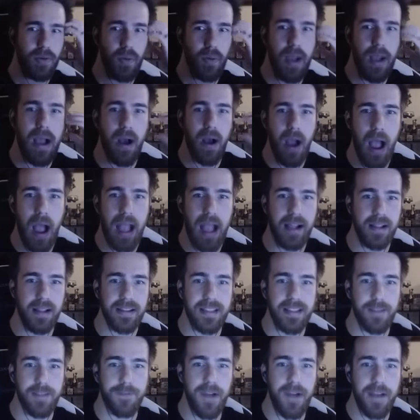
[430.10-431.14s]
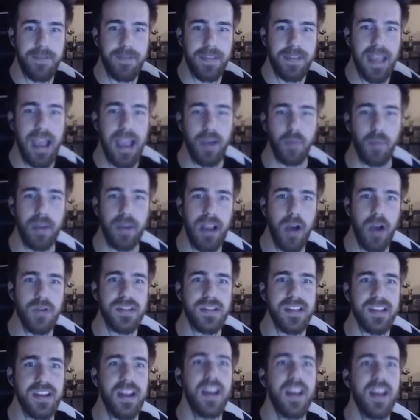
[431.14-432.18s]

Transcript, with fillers: Wow, I clicked that five. Yeah, it rehosted.